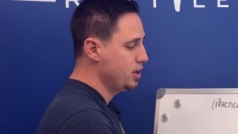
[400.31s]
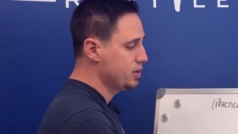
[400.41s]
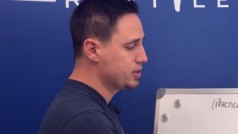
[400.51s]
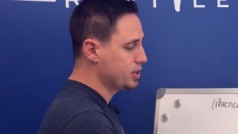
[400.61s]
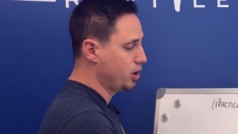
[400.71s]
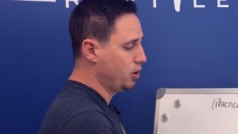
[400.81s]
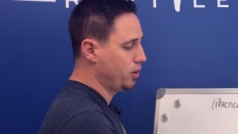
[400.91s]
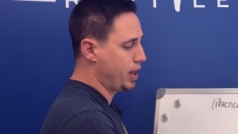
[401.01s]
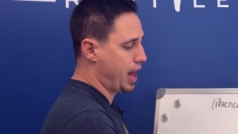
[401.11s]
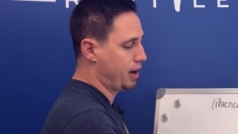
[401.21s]

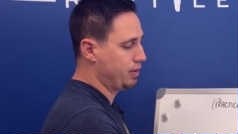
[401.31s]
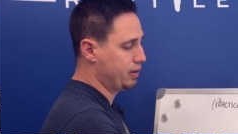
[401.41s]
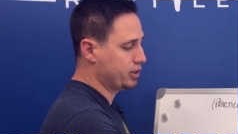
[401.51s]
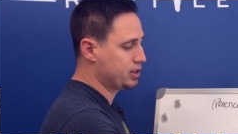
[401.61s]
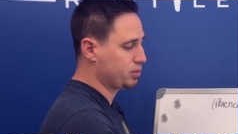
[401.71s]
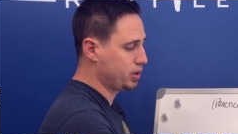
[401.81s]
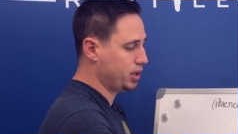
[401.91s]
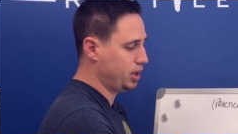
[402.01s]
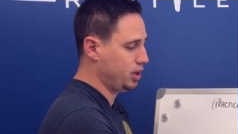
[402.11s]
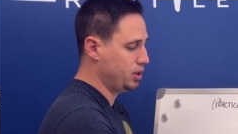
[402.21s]
So out of every
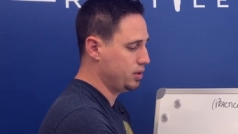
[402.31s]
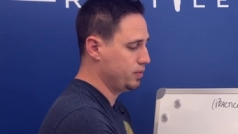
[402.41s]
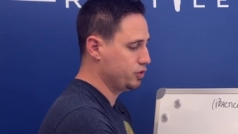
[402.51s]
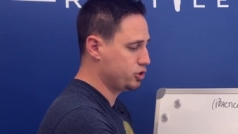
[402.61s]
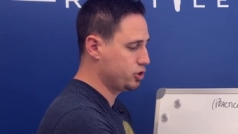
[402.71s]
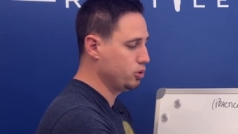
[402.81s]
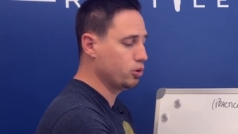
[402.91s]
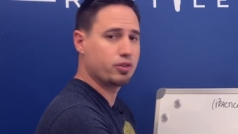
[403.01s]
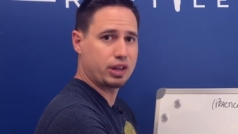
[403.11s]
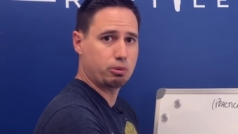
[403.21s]
three, two
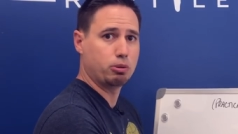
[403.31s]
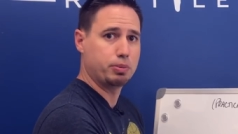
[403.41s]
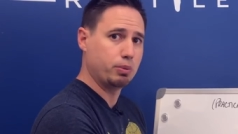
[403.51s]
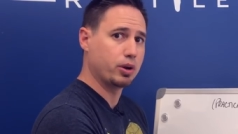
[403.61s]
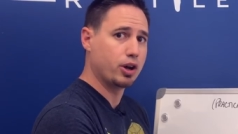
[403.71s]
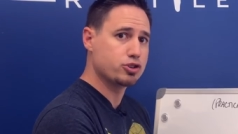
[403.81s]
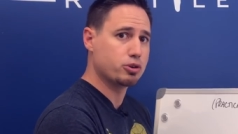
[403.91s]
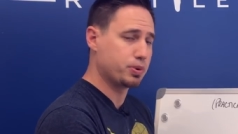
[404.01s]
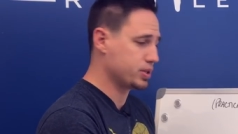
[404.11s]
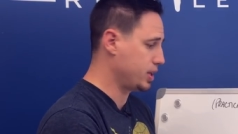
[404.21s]
of them will be one
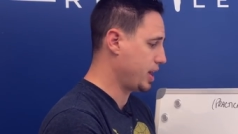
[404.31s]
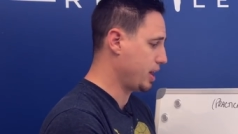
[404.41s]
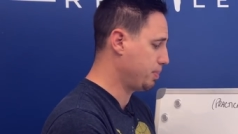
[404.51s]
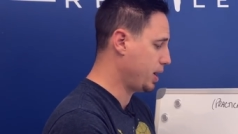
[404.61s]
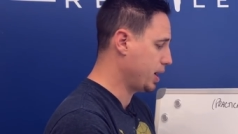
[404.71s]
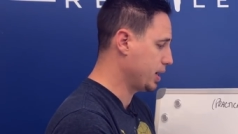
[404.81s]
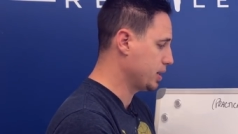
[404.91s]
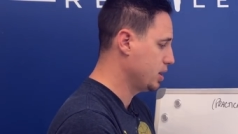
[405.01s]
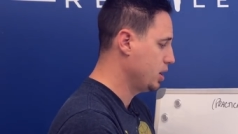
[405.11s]
hundred percent het pied.